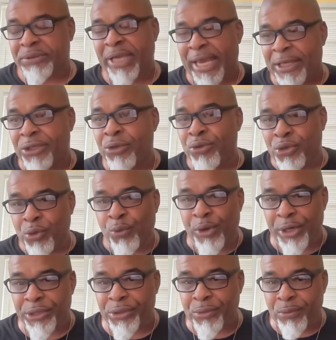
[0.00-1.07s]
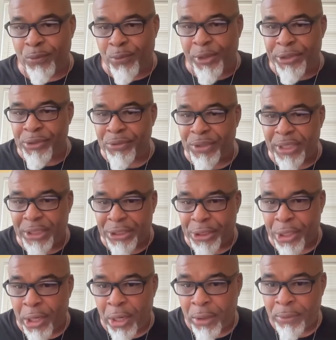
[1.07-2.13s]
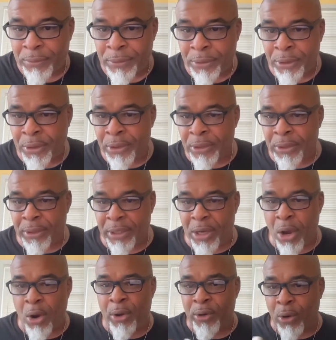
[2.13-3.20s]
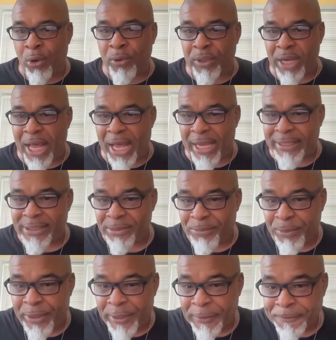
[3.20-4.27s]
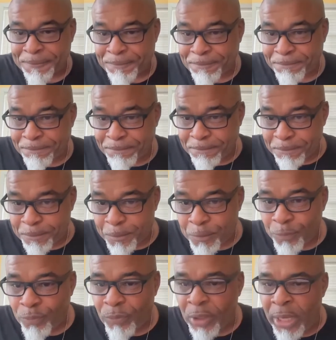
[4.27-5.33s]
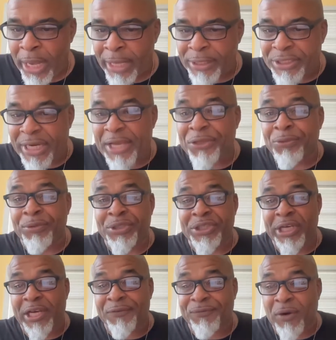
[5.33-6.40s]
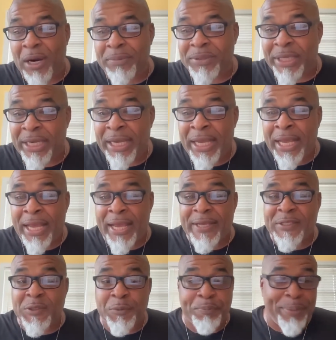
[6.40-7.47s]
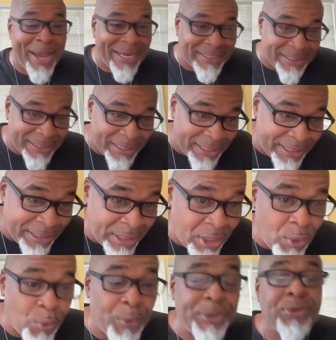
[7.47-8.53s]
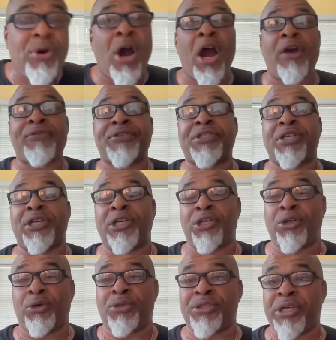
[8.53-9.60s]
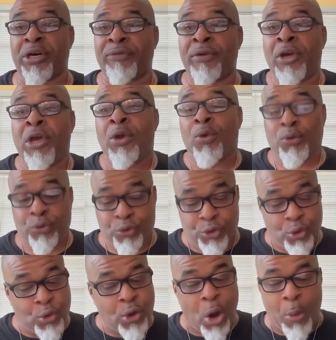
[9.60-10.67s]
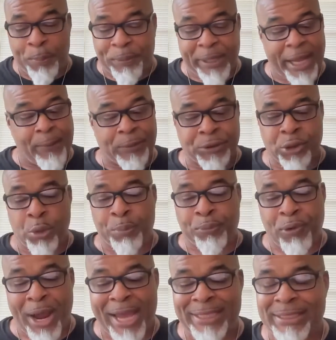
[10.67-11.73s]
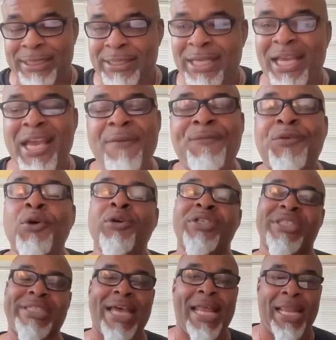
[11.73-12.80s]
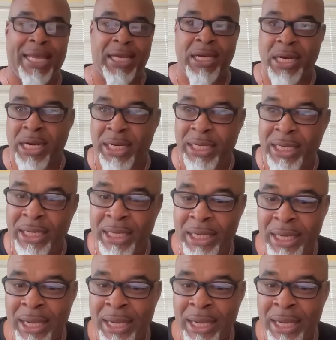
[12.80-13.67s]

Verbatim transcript: take you to where you where you need to go on online somewhere. And J3GS Farm say, especially when you harvesting in yourself, you don't play with your prices. If you're selling honey,